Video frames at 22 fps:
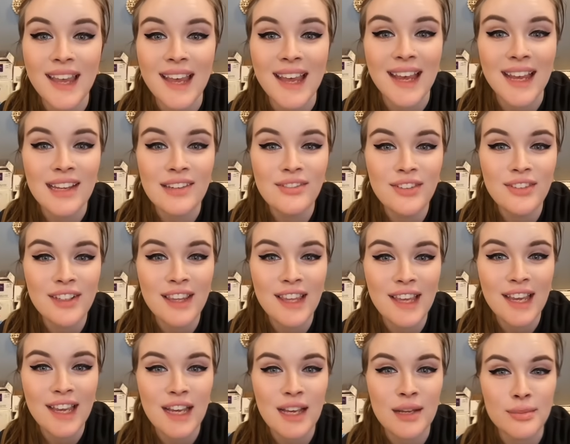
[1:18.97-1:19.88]
After
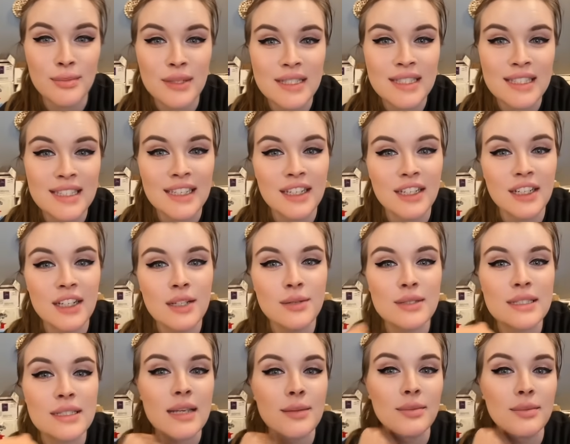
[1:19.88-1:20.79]
that happened, security
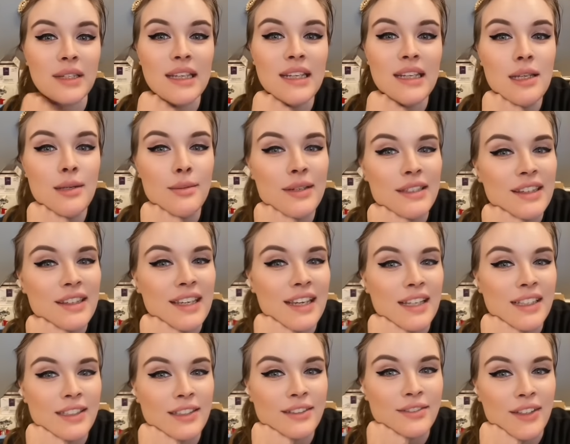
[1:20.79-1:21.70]
was complaining about the
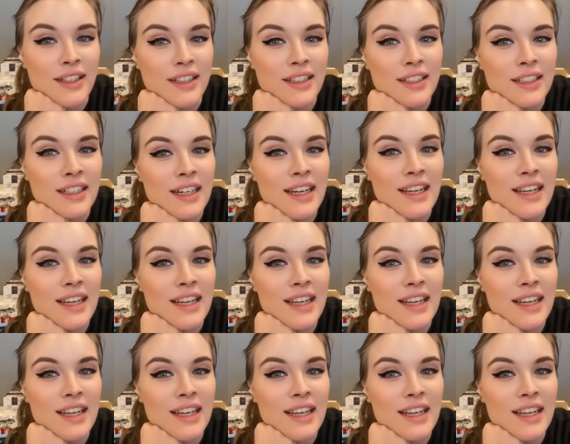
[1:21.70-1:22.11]
elevator